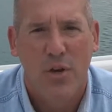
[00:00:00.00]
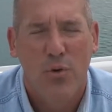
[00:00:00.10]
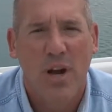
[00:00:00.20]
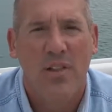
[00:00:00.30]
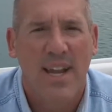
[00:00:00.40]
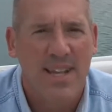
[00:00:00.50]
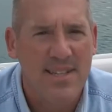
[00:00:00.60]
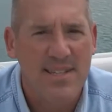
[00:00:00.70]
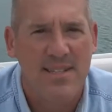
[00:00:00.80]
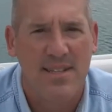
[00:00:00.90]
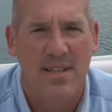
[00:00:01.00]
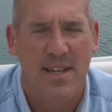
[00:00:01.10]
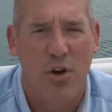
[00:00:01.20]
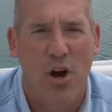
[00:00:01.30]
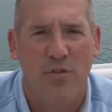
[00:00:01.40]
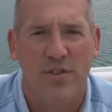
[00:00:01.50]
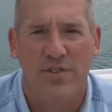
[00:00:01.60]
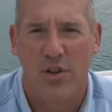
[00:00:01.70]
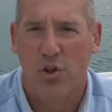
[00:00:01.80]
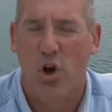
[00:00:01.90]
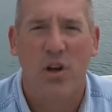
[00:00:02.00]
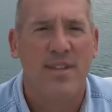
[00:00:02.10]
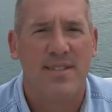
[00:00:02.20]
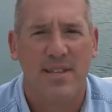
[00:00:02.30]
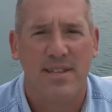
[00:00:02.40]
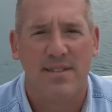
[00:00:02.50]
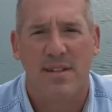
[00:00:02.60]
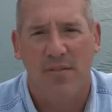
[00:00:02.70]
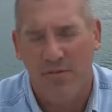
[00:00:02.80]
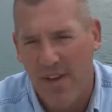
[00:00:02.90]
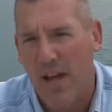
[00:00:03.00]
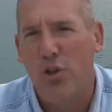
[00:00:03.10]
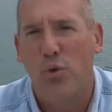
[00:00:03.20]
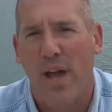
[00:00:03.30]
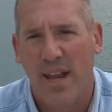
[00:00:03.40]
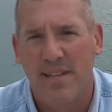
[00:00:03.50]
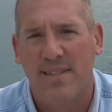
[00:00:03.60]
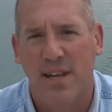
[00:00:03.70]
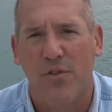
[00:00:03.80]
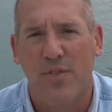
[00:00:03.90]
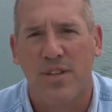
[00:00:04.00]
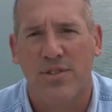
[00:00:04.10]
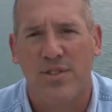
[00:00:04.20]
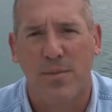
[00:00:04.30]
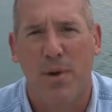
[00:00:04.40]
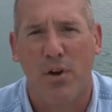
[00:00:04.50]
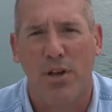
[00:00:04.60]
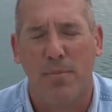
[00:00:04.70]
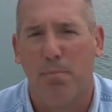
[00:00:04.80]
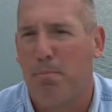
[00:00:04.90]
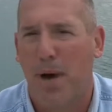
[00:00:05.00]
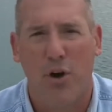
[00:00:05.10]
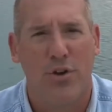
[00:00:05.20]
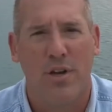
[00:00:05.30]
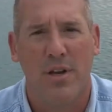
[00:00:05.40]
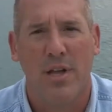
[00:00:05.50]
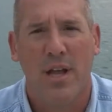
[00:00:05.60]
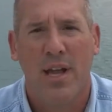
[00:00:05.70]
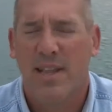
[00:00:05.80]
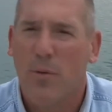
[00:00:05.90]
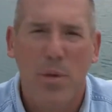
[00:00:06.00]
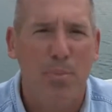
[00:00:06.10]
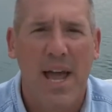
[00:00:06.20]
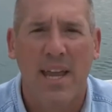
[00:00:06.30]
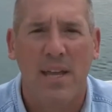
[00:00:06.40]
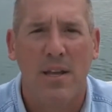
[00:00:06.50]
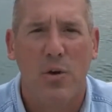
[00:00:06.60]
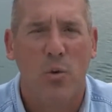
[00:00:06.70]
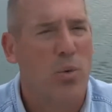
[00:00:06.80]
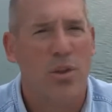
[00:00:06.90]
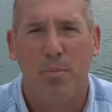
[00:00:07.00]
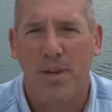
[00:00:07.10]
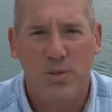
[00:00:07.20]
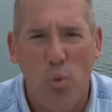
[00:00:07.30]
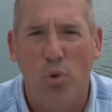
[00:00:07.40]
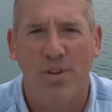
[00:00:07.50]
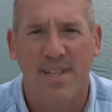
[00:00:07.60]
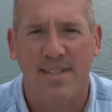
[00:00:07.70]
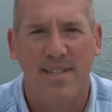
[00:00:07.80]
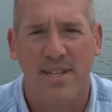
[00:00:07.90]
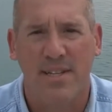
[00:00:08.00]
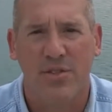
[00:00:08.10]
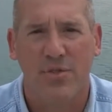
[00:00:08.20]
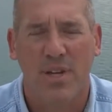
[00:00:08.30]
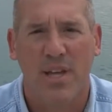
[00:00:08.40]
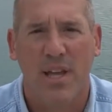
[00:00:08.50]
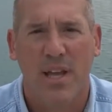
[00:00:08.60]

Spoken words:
Crownline consistently offers the longest list of value-added standard features in the market, bar none. And then we back it with one of the best warranties in the industry.